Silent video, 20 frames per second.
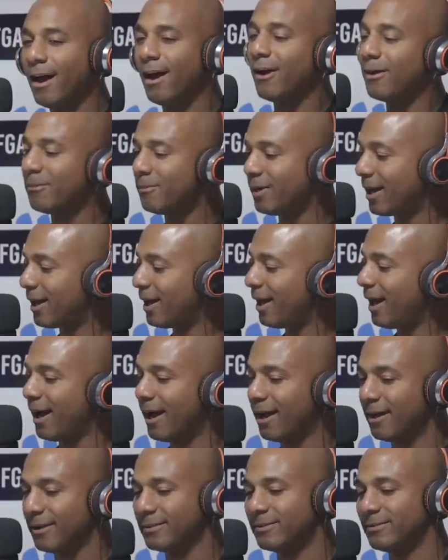Oh my
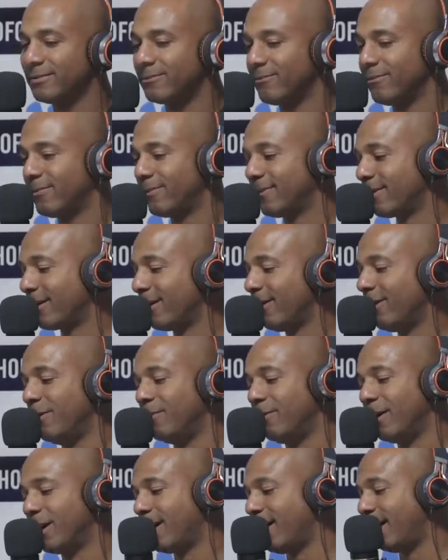god, niggas. Oh
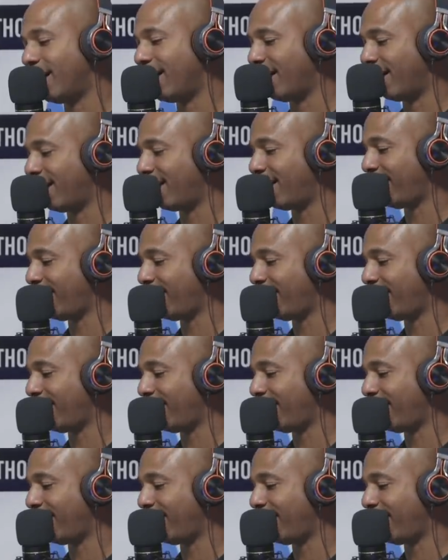my god. Let's get